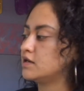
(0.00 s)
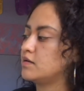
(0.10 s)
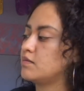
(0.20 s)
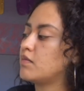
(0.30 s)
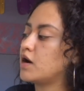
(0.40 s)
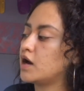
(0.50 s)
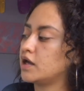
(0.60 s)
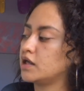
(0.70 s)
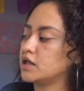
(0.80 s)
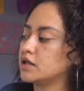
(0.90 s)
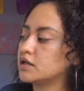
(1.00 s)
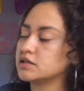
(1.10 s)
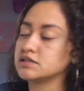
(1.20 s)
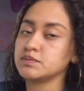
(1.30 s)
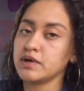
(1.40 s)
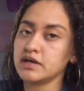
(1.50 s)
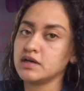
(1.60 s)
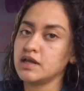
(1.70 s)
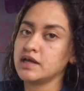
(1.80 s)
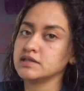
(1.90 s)
my spider
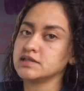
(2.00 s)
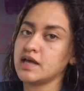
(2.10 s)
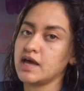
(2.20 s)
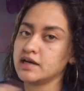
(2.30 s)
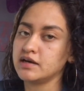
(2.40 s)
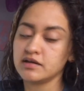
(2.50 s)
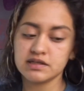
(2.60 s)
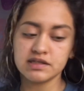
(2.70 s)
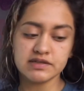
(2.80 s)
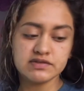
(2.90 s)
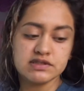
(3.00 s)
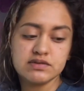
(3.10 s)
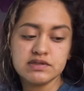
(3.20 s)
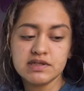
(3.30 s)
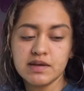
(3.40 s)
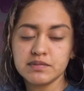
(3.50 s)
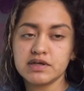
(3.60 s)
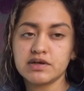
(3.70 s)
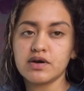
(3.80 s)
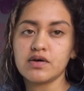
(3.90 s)
legs, and added on the leaves to it, I'm going
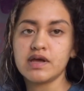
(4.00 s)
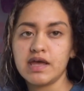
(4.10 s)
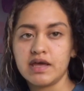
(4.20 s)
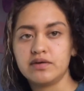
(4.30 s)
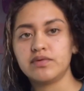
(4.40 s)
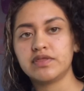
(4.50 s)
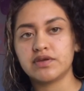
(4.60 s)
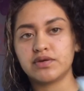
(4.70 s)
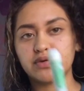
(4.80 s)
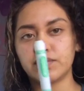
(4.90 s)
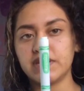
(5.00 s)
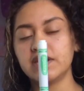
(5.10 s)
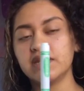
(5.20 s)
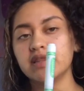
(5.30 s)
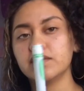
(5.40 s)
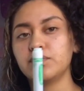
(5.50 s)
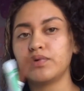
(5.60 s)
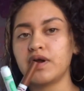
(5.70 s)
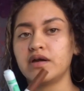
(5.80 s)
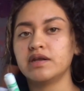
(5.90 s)
to go ahead with the green and the
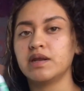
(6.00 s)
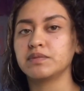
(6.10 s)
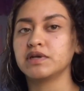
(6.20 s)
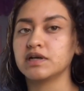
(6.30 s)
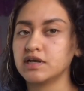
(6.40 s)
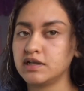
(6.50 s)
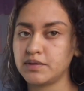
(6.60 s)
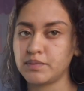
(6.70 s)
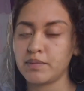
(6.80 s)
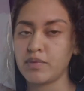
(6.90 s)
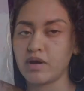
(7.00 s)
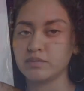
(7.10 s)
brown, and I'm going to color my palm